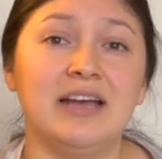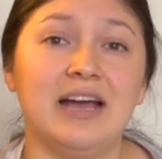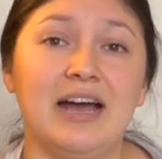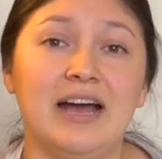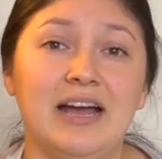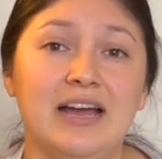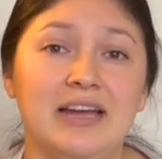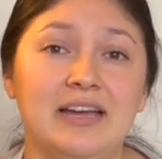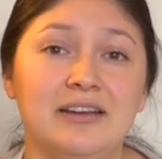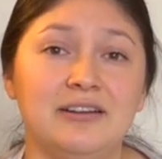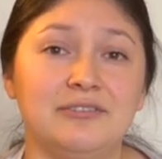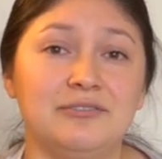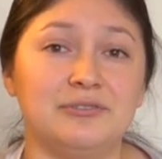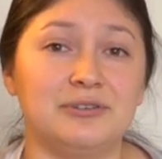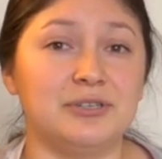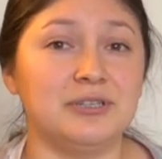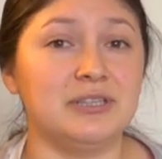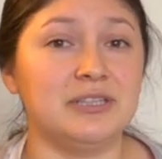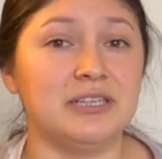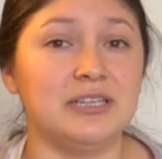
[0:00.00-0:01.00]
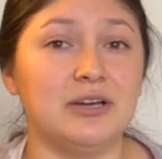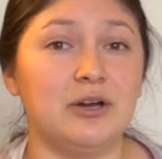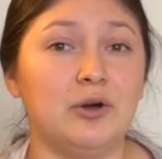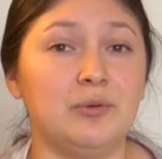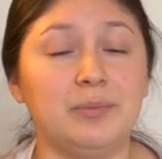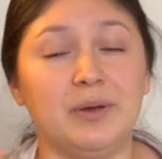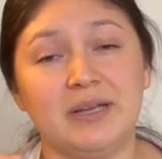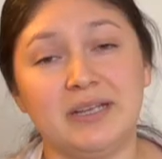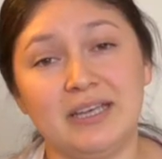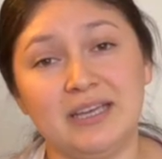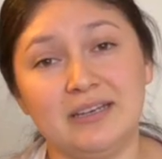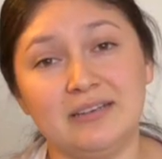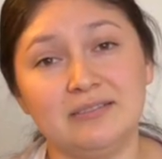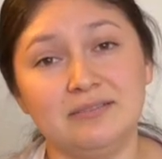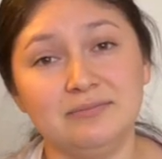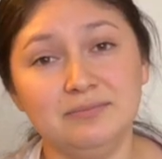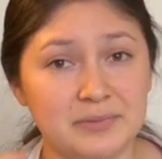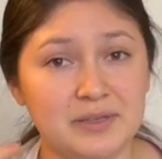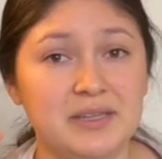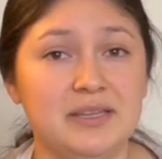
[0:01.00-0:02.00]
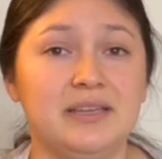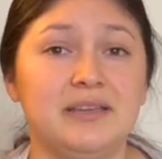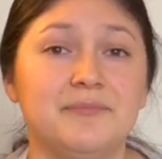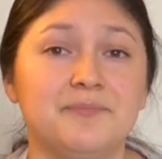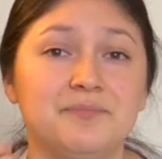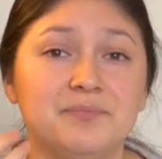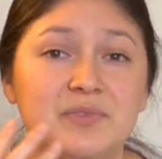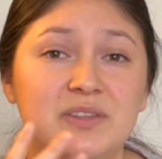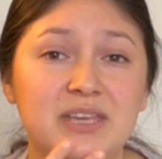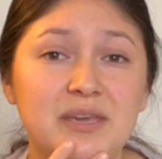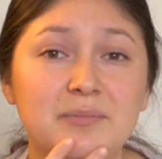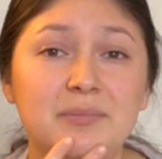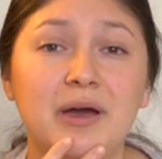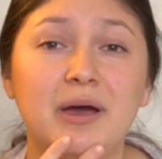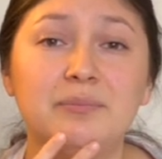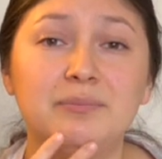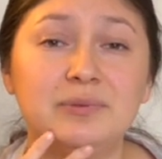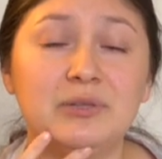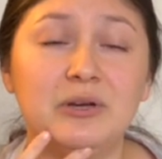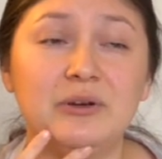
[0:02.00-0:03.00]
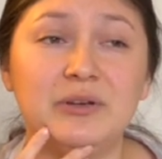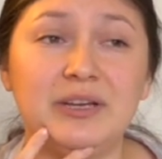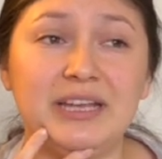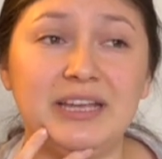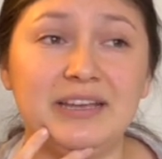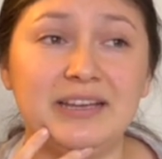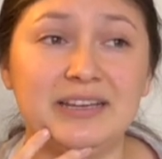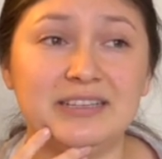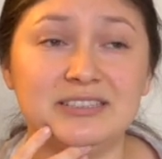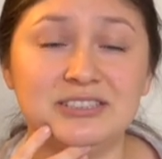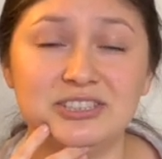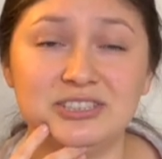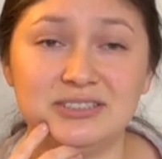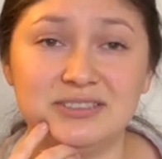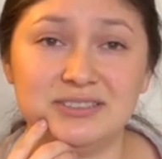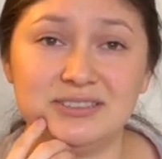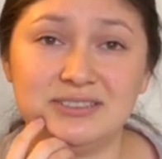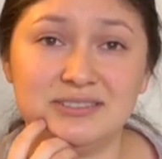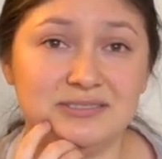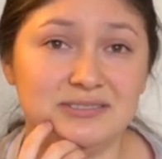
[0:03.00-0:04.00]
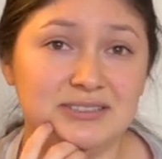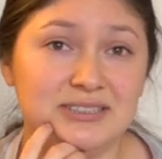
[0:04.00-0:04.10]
I really hope I can keep uploading and just